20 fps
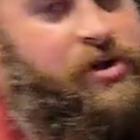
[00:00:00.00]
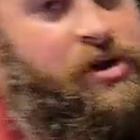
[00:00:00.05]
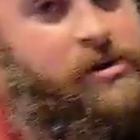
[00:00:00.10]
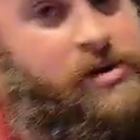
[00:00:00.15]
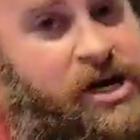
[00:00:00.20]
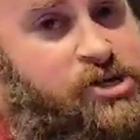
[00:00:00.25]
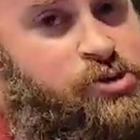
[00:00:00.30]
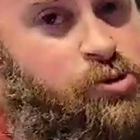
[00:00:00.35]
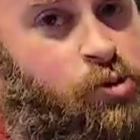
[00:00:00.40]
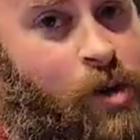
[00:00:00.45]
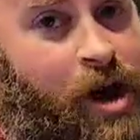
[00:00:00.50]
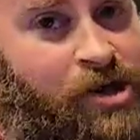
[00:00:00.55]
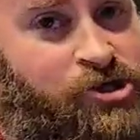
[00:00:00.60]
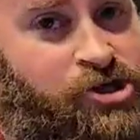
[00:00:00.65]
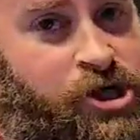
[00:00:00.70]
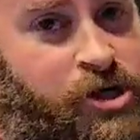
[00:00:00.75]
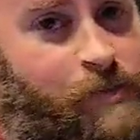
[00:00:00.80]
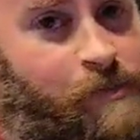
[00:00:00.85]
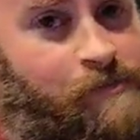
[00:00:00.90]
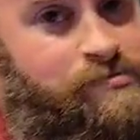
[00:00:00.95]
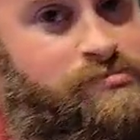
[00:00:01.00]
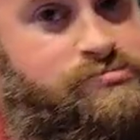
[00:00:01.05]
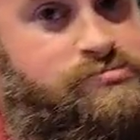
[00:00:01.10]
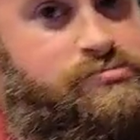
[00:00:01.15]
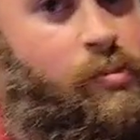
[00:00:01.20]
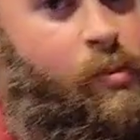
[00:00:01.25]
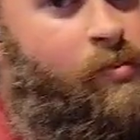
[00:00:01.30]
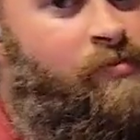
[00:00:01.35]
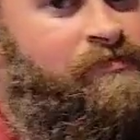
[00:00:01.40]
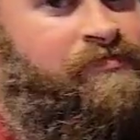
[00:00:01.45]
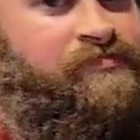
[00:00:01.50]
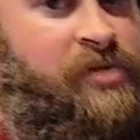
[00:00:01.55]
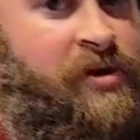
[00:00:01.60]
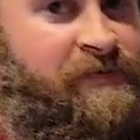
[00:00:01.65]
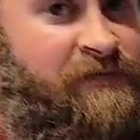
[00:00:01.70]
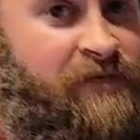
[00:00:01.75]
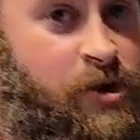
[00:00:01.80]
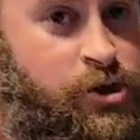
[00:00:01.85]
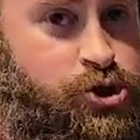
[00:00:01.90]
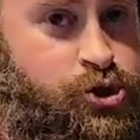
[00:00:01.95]
Thanks for watching.
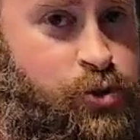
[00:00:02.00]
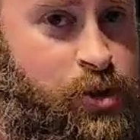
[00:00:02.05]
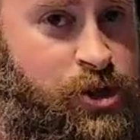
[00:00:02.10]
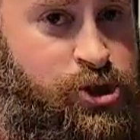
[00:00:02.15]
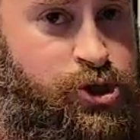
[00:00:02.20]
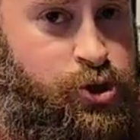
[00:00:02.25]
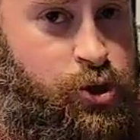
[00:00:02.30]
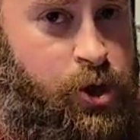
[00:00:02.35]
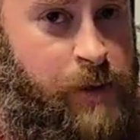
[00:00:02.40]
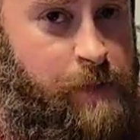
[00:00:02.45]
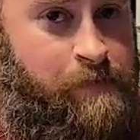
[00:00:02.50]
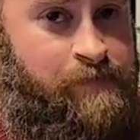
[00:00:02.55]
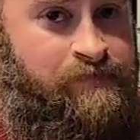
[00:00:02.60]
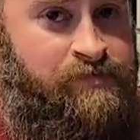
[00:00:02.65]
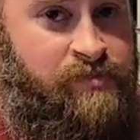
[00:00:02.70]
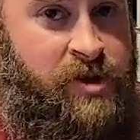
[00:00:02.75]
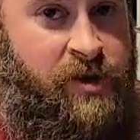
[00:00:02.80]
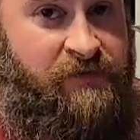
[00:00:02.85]
First Twitch stream